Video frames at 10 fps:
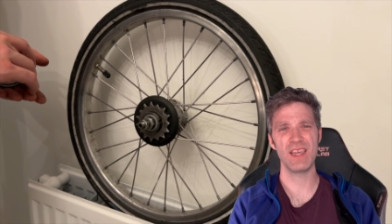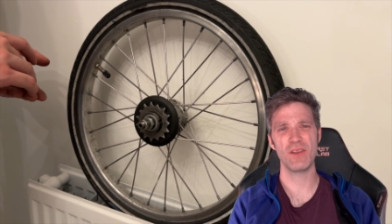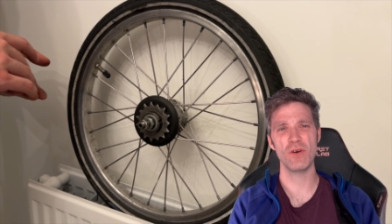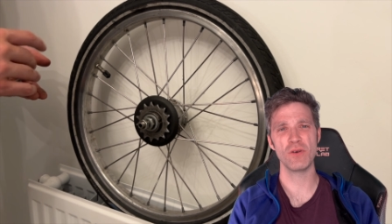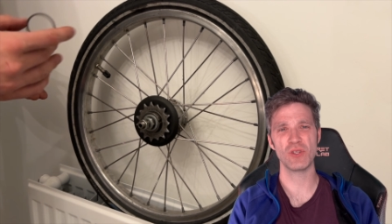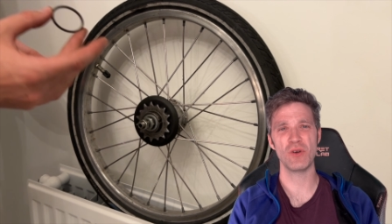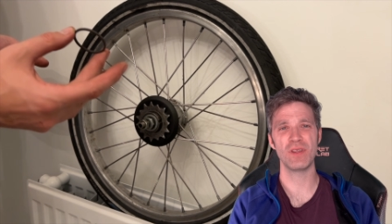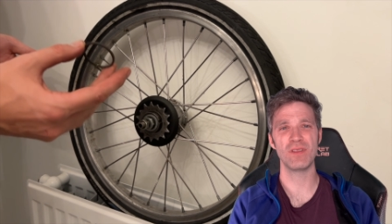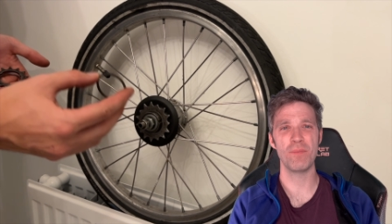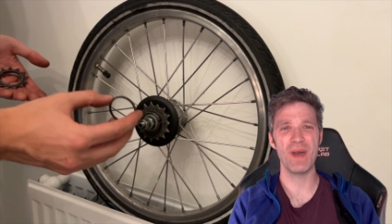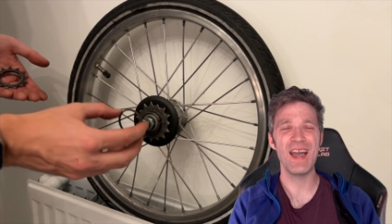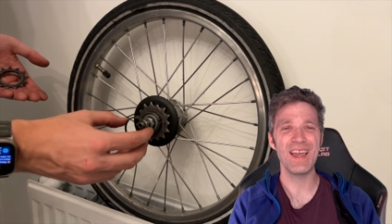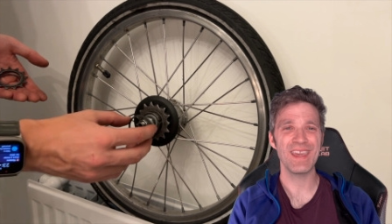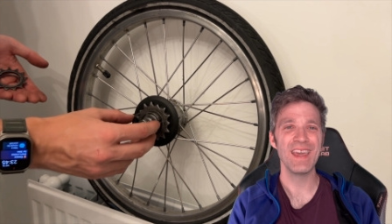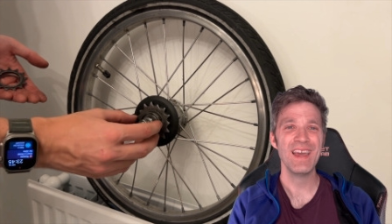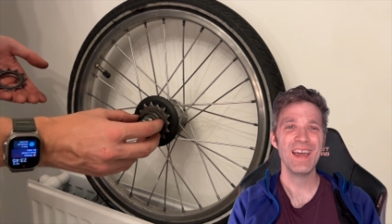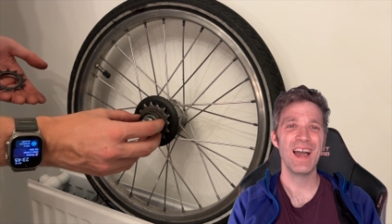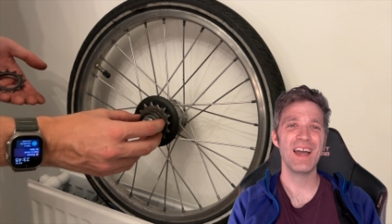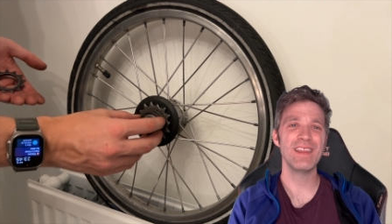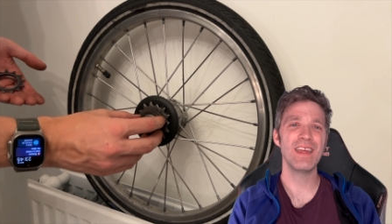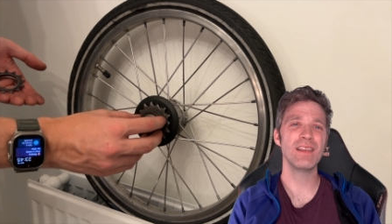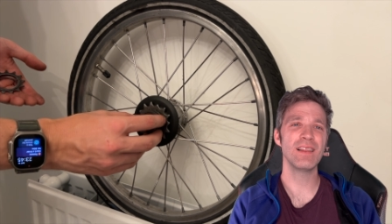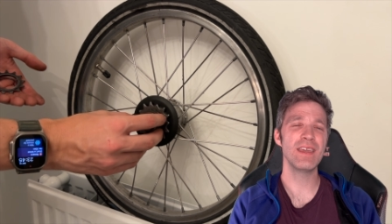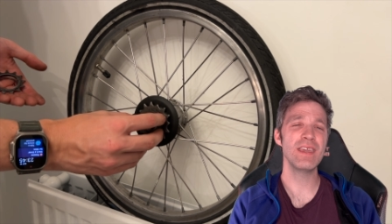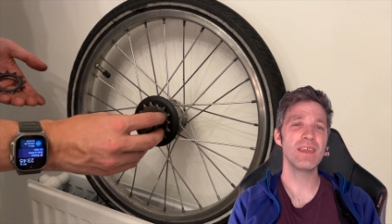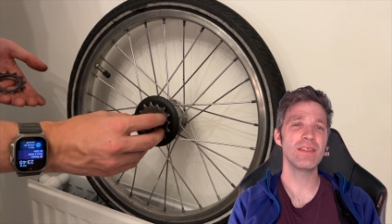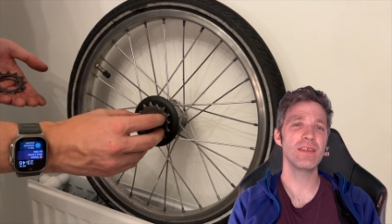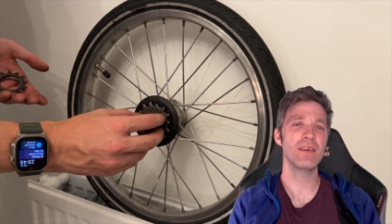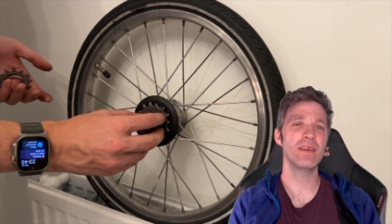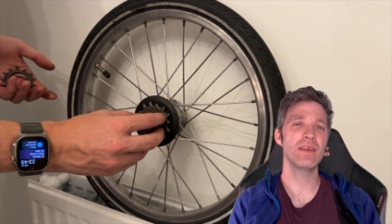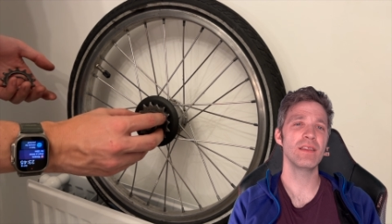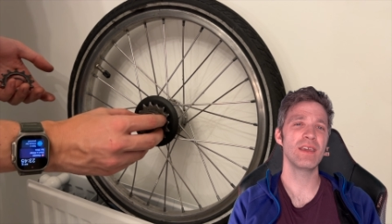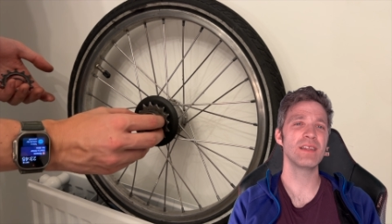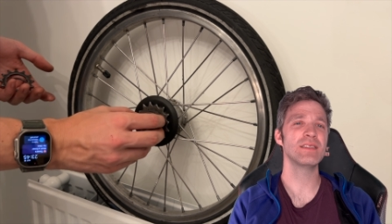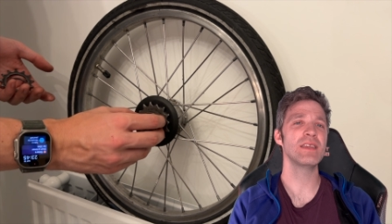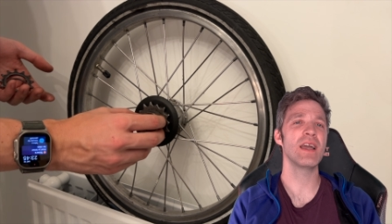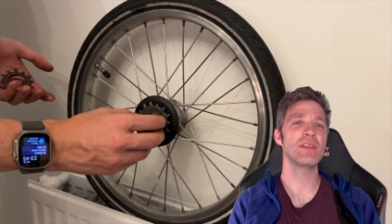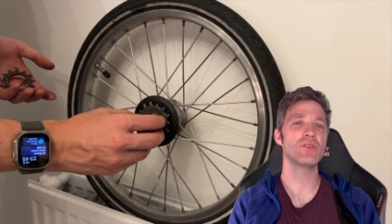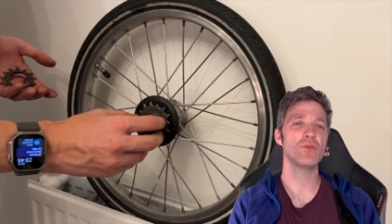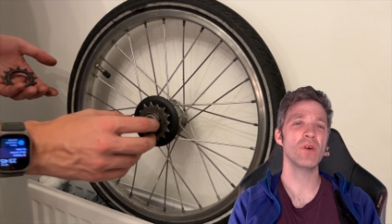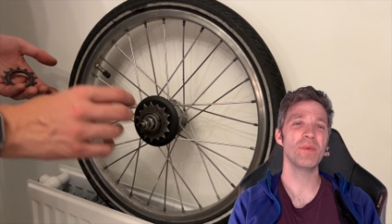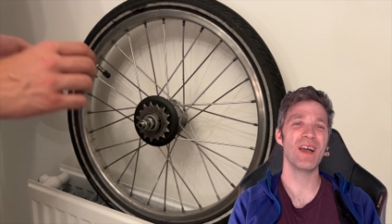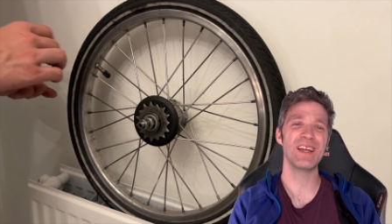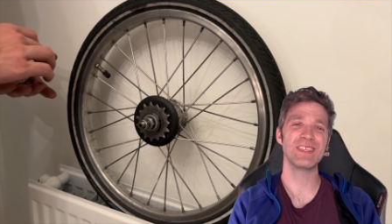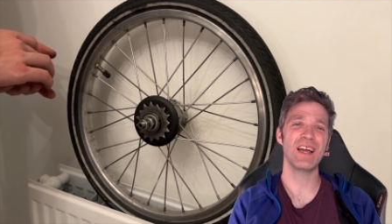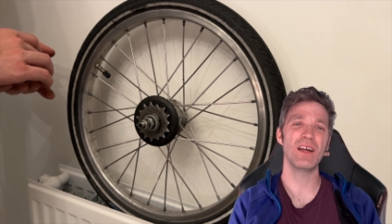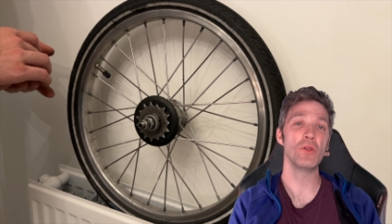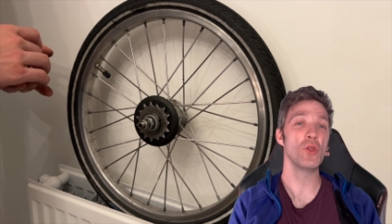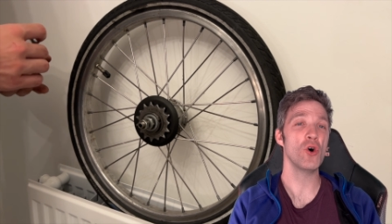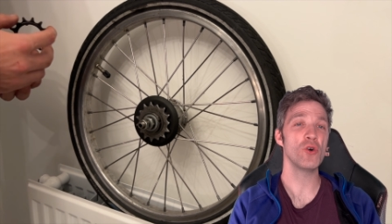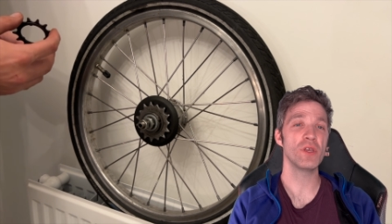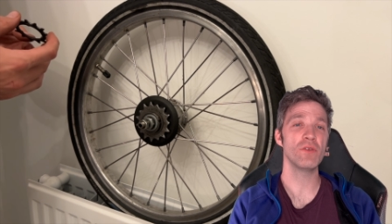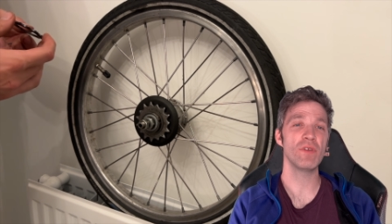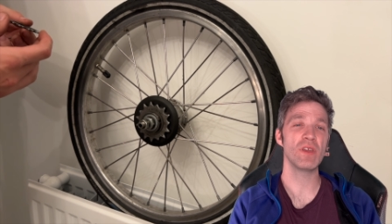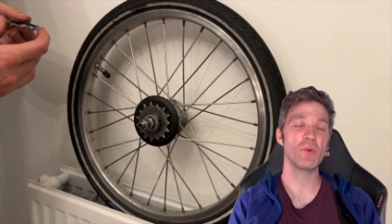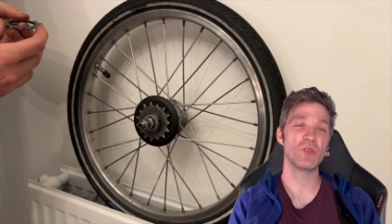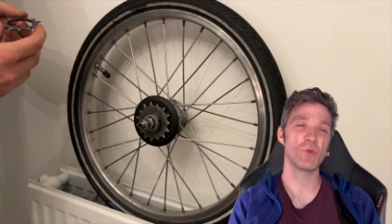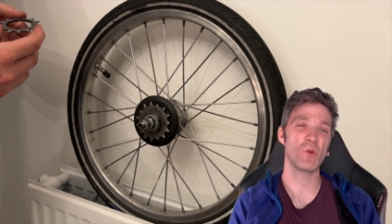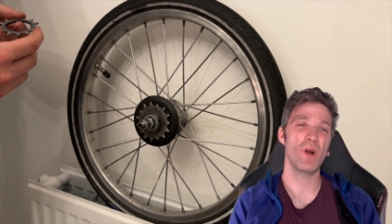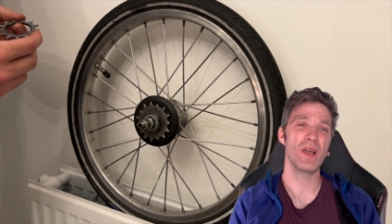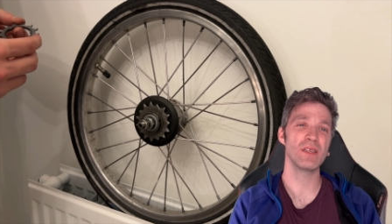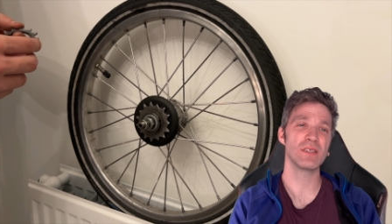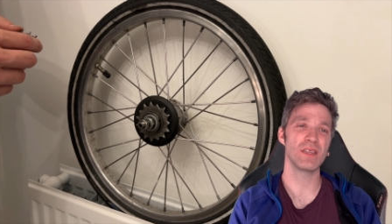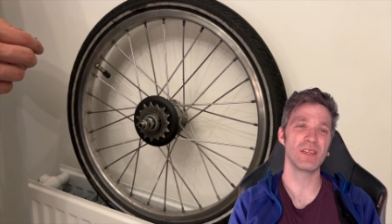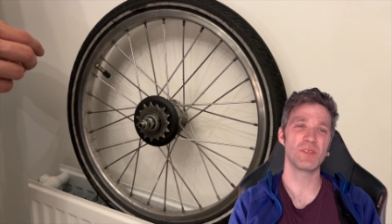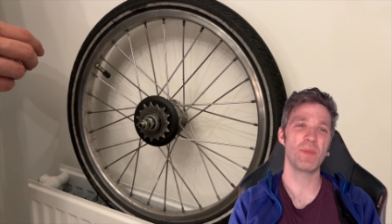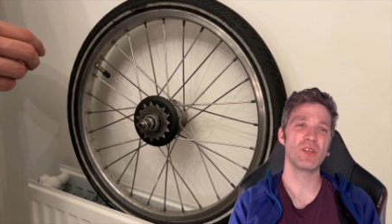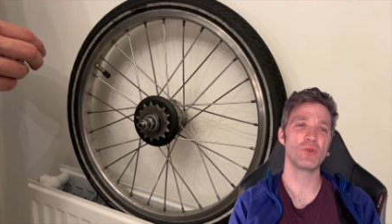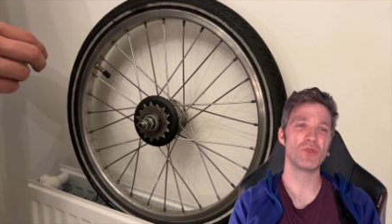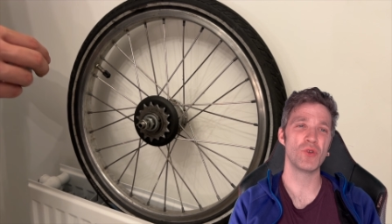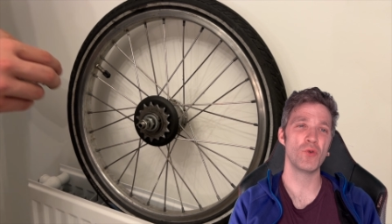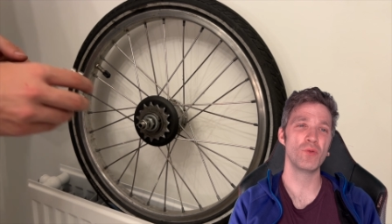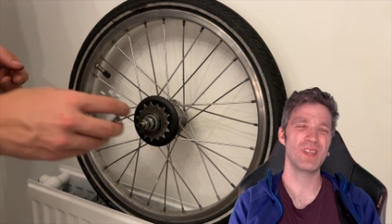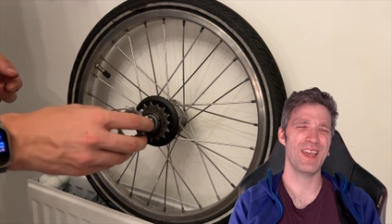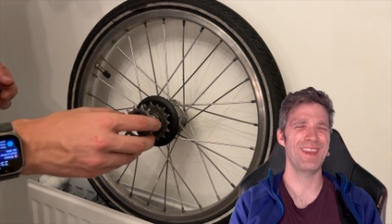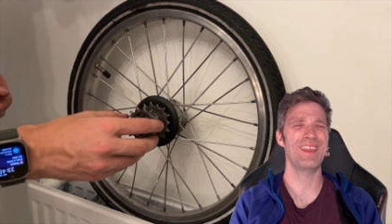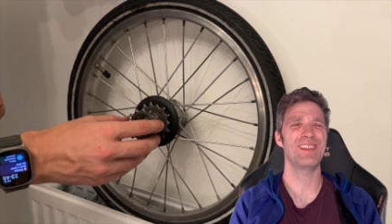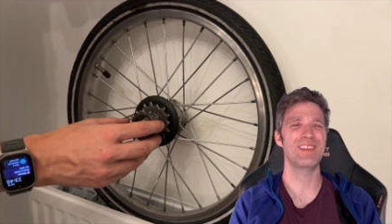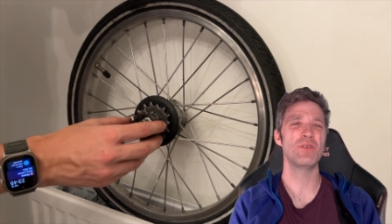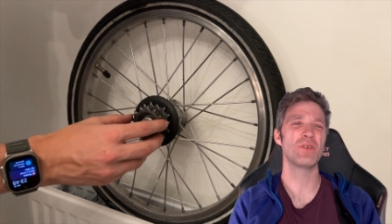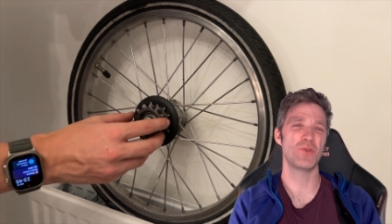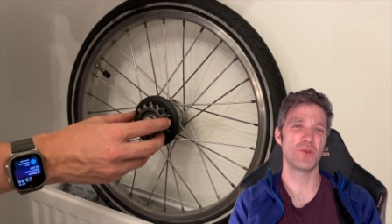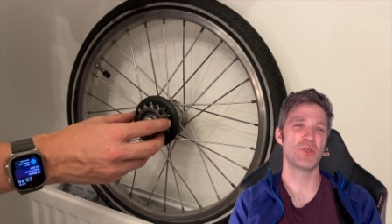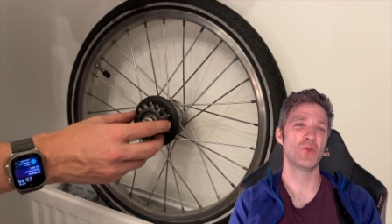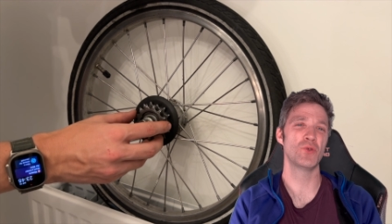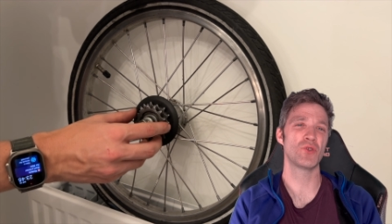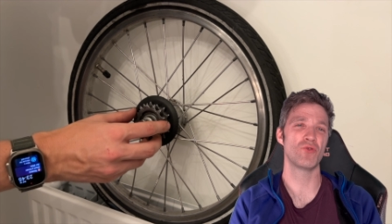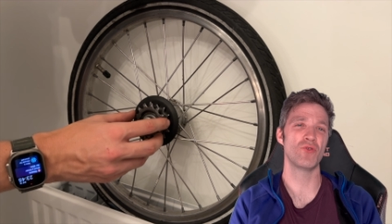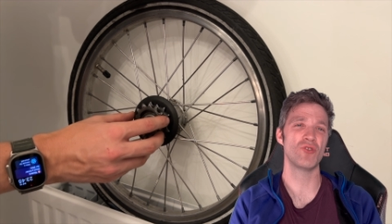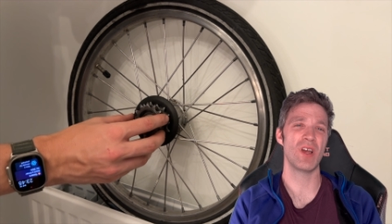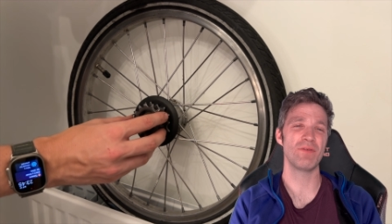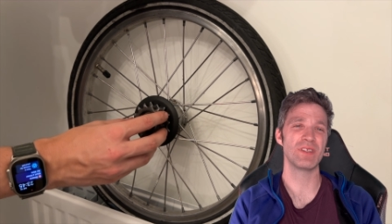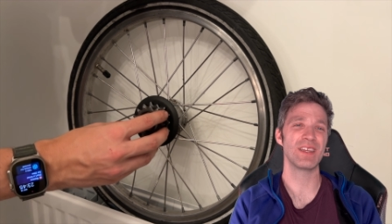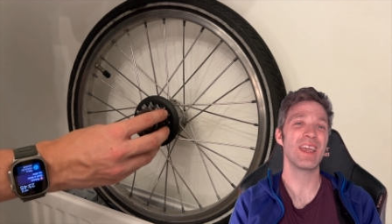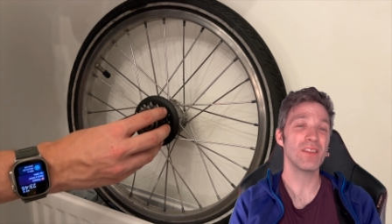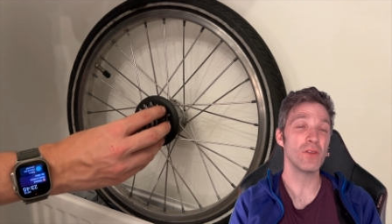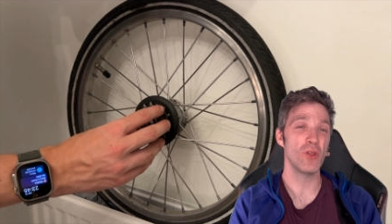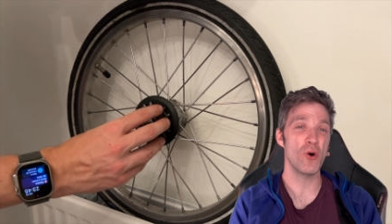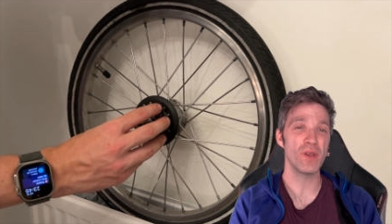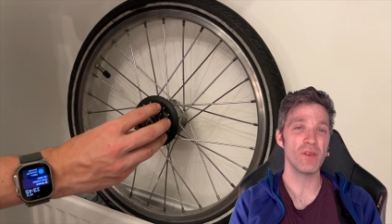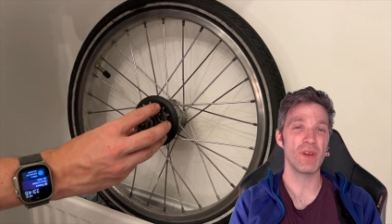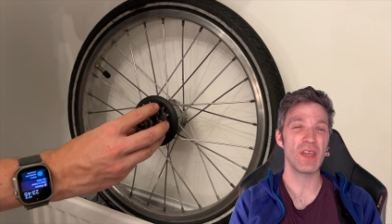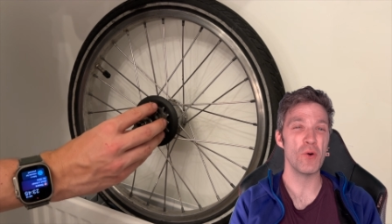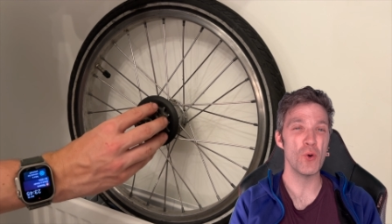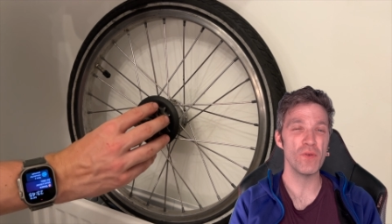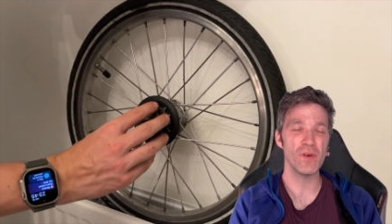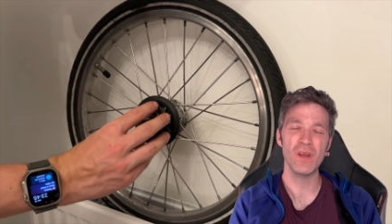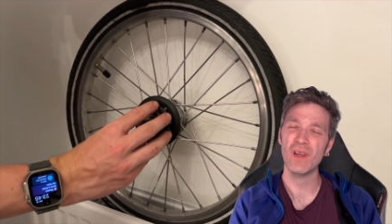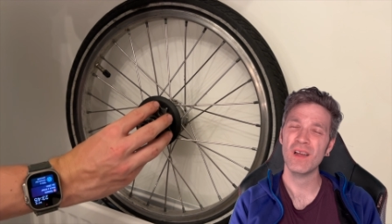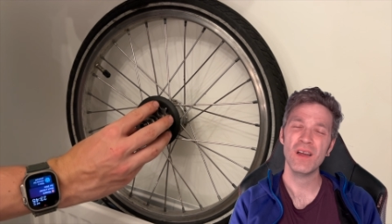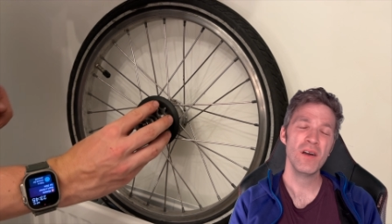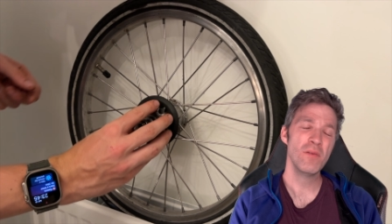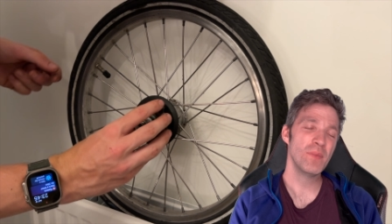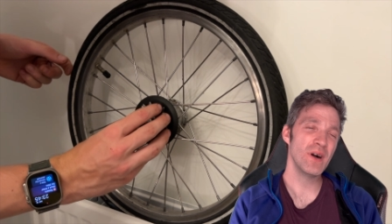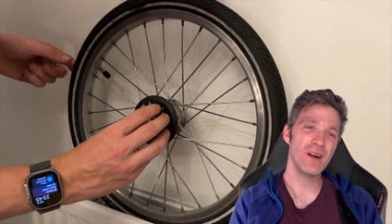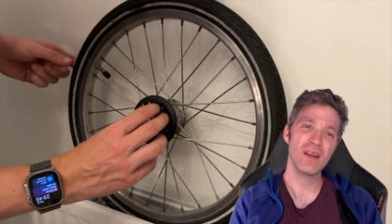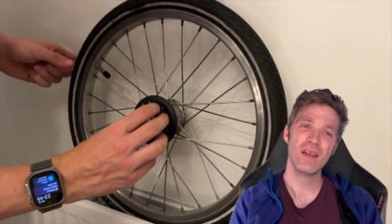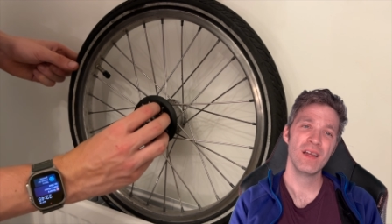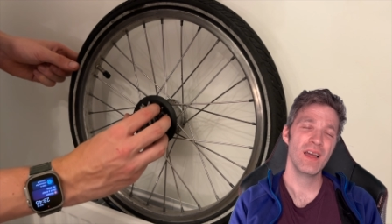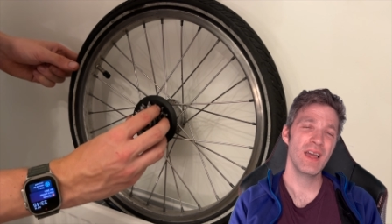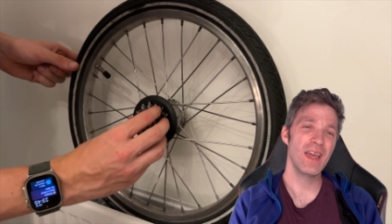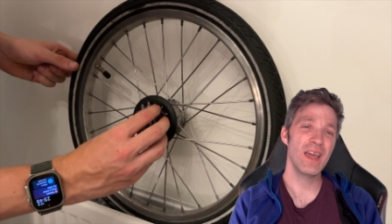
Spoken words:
cogs on at the back, and then like a Di2 hub, it has a locking ring which requires a special tool. Technically you can use 2 screwdrivers to get the locking ring over, but it